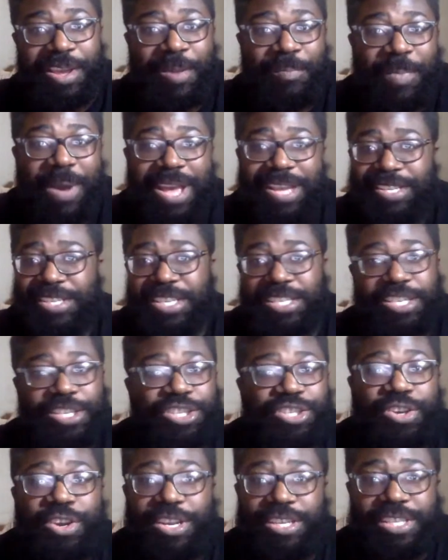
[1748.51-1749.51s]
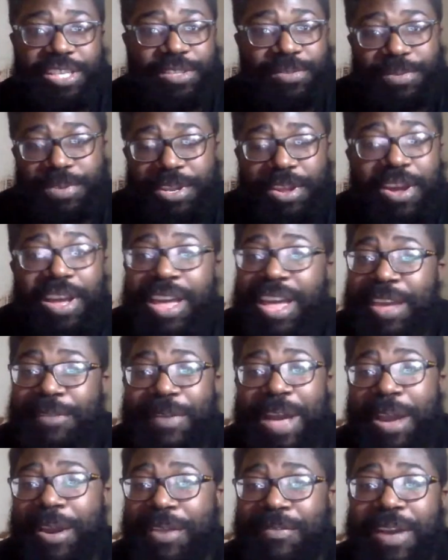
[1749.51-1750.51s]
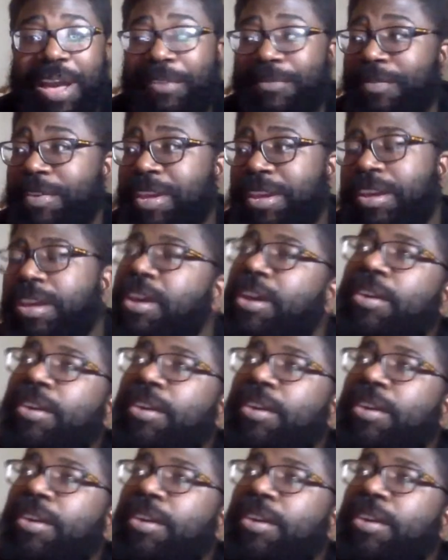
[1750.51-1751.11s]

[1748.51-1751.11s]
but it's just a choice. As you know, if I think